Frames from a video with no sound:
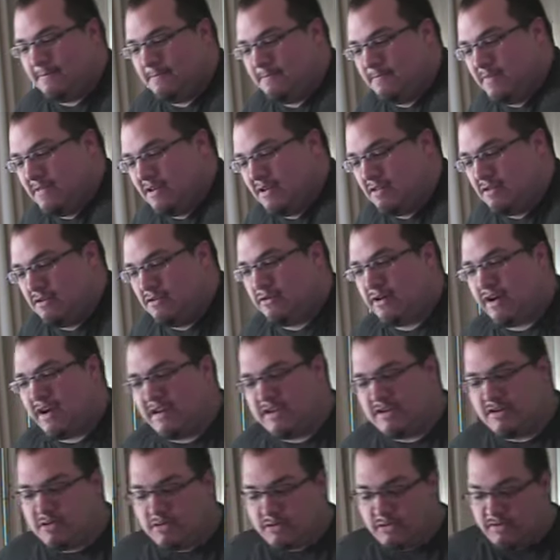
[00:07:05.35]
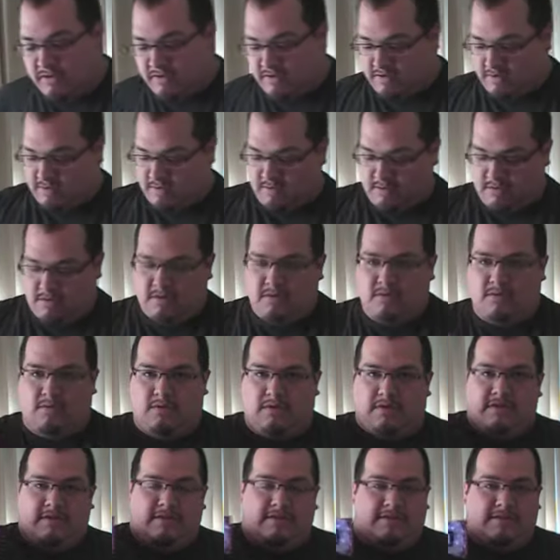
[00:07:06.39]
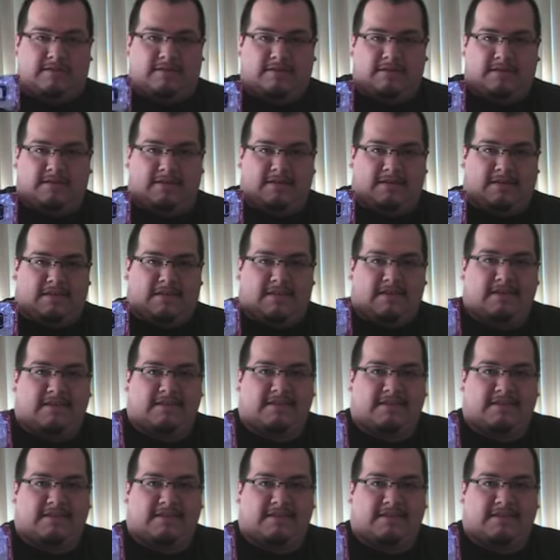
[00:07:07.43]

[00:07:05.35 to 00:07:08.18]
The glue I used was